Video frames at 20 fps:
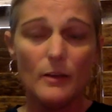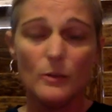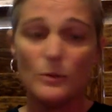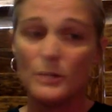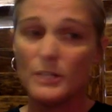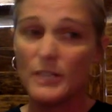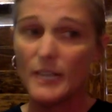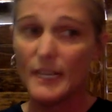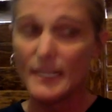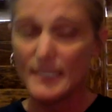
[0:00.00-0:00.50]

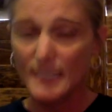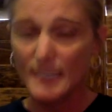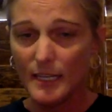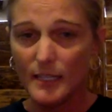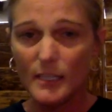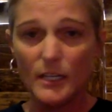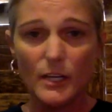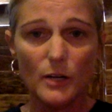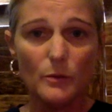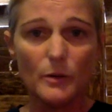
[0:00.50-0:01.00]
which like I
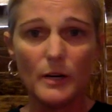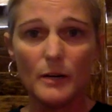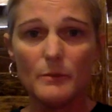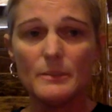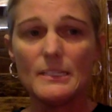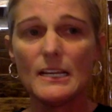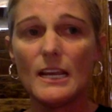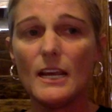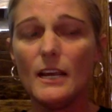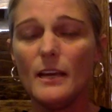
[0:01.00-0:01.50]
said, when I
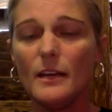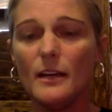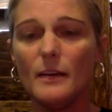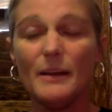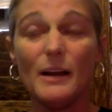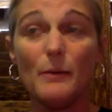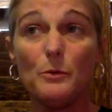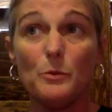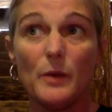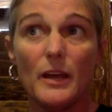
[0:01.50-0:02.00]
was a kid,
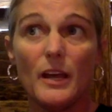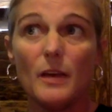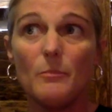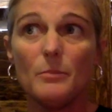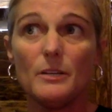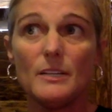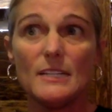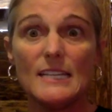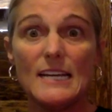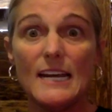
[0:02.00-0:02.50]
I would wake up
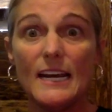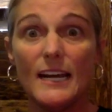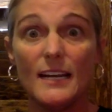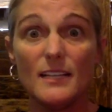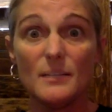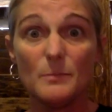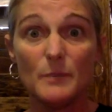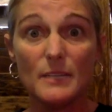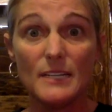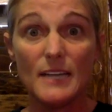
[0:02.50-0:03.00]
with 10
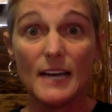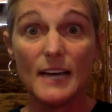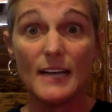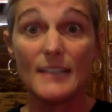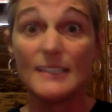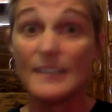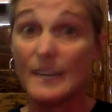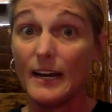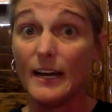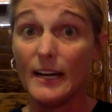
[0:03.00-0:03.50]
asthma
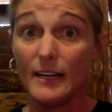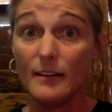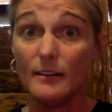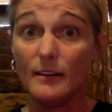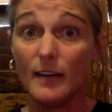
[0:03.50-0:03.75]
attacks a night.